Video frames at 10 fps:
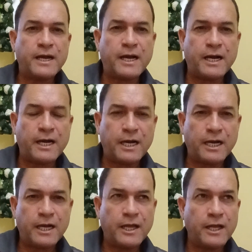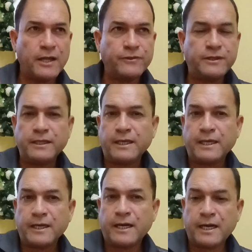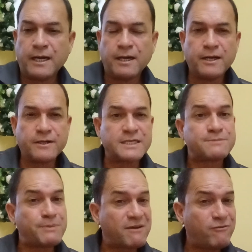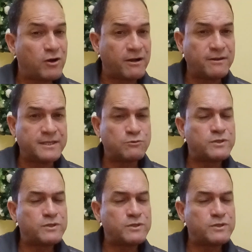uh, the respect for elders.